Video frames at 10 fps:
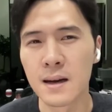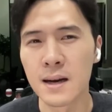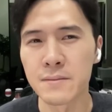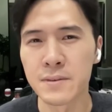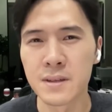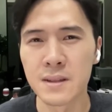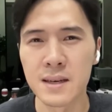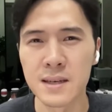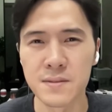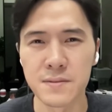I
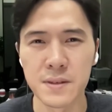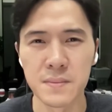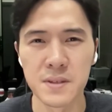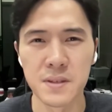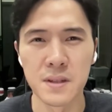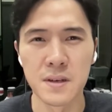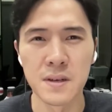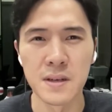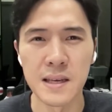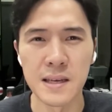realized from this
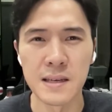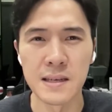learning